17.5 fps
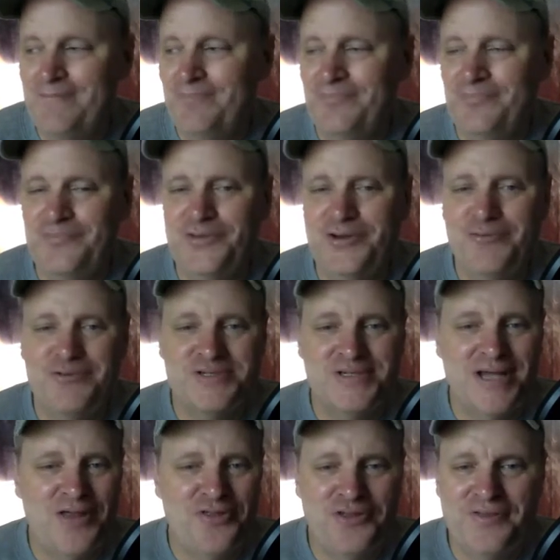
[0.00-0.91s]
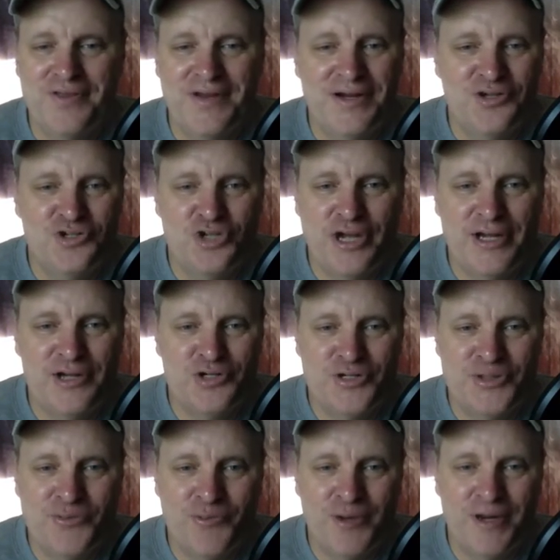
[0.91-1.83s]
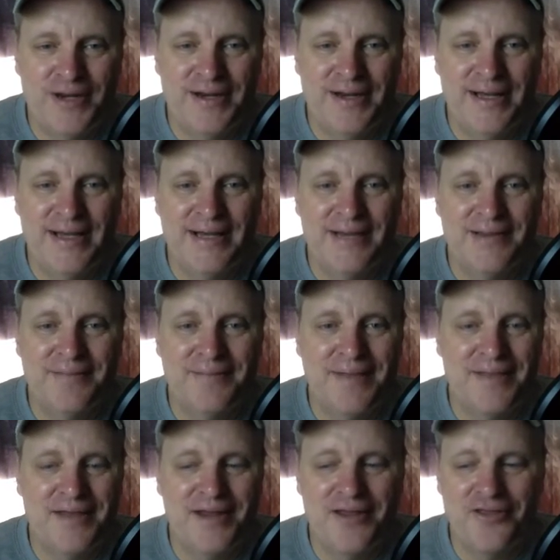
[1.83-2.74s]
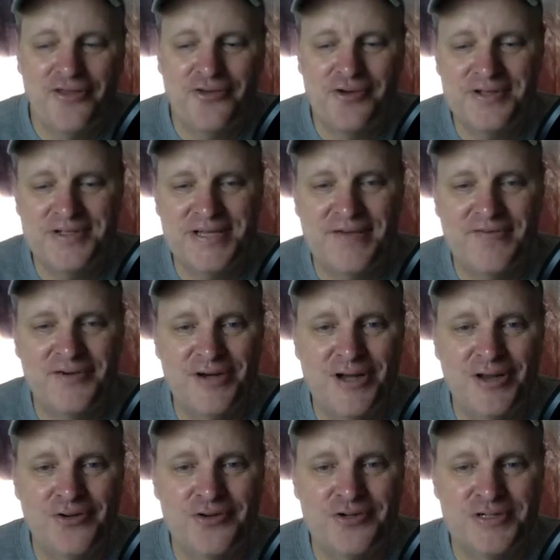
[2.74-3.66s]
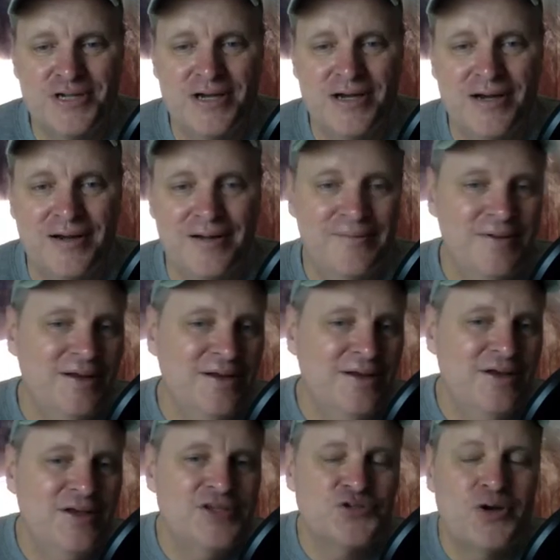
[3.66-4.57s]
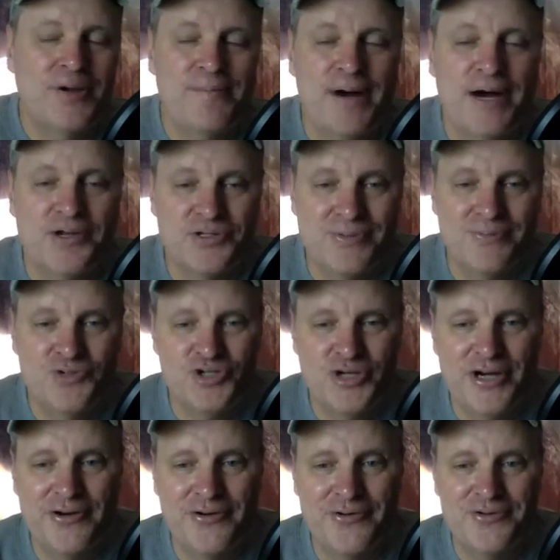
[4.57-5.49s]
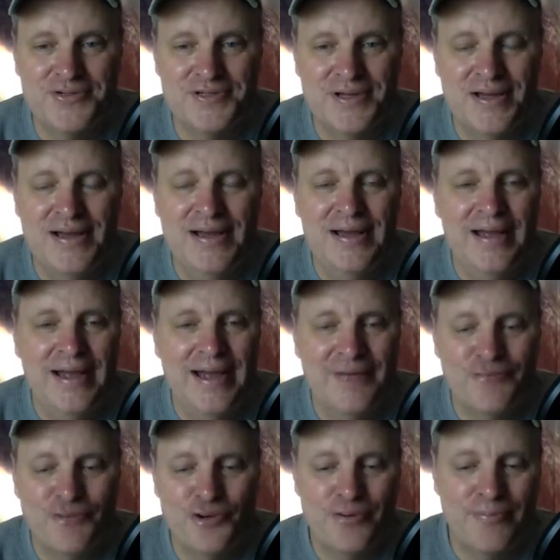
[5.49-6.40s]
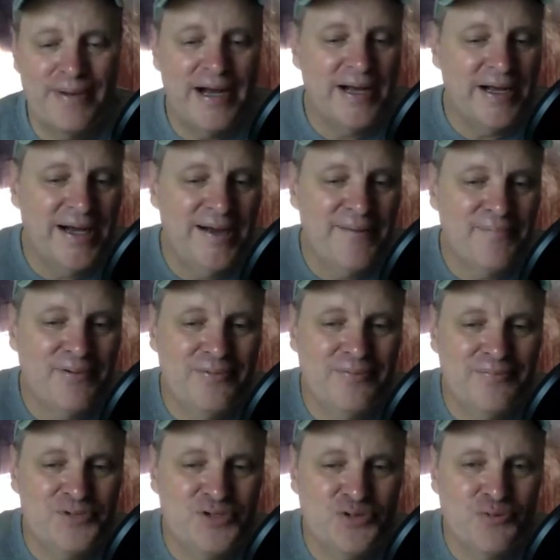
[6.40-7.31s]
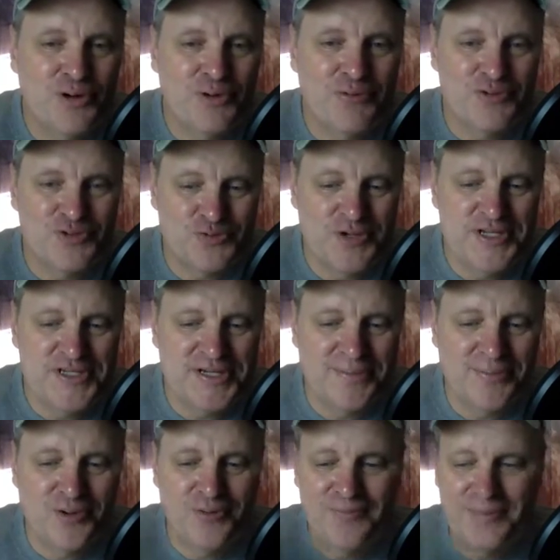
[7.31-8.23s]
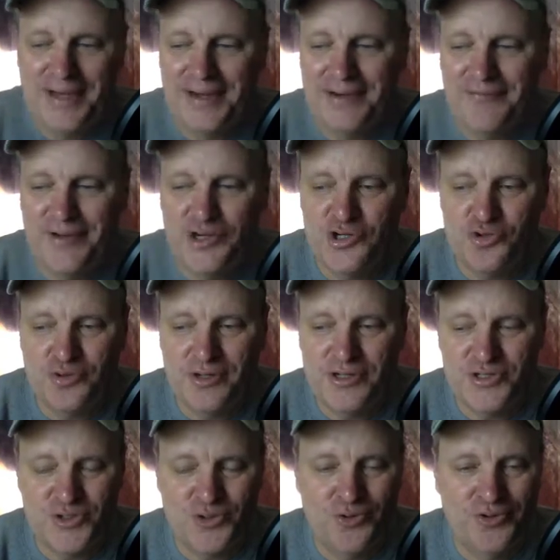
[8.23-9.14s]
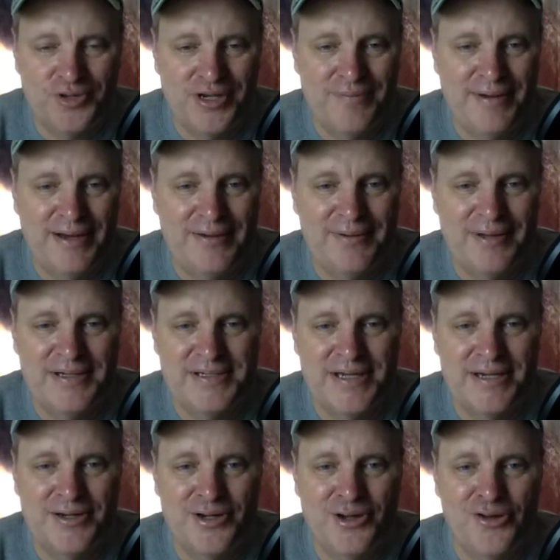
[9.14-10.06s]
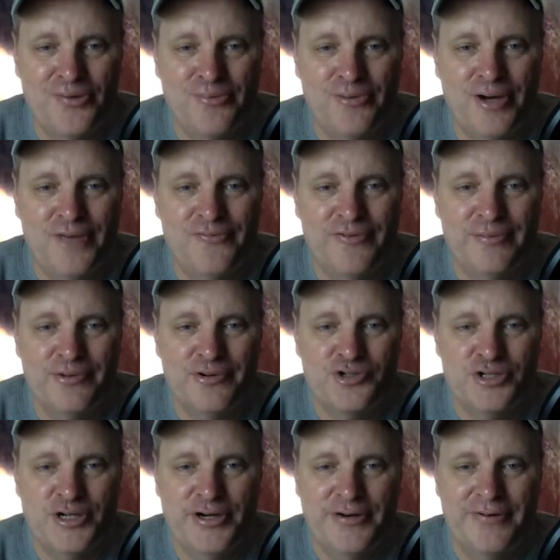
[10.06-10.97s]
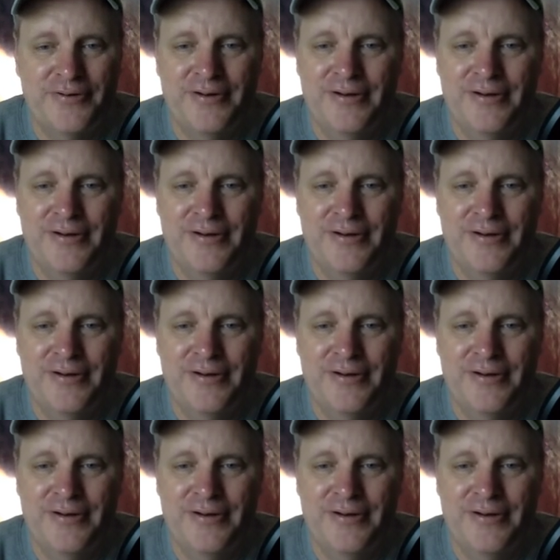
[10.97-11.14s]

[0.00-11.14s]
There was nothing that had changed in one day that made that a $37 stock. So I bought some shares and wrote it back up to where it was reasonable and eventually sold at about a $10 profit per share.